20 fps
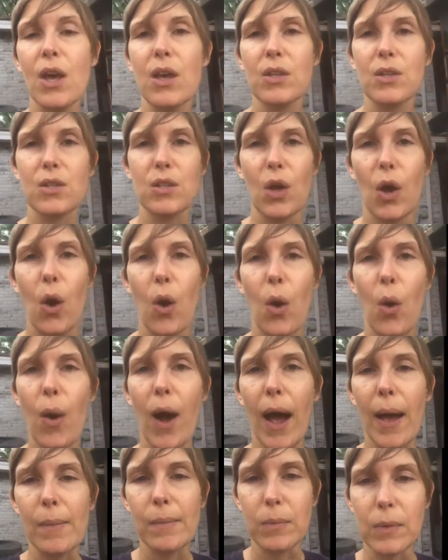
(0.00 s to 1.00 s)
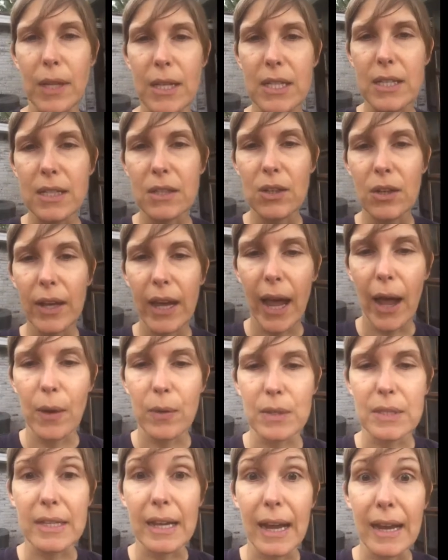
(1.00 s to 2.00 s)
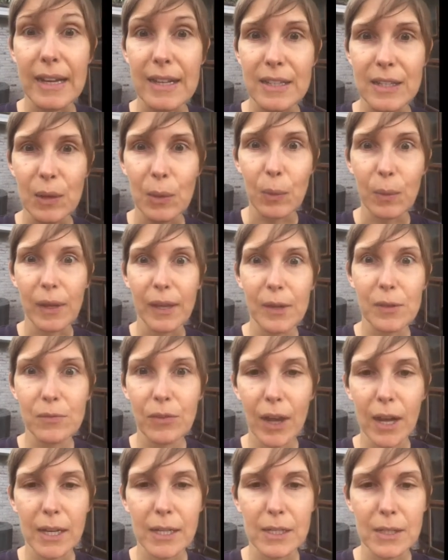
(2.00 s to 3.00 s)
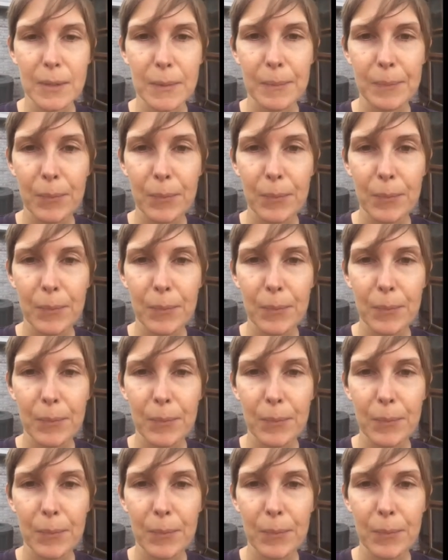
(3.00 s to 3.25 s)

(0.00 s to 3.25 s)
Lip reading: So let's look outside and see what we can find.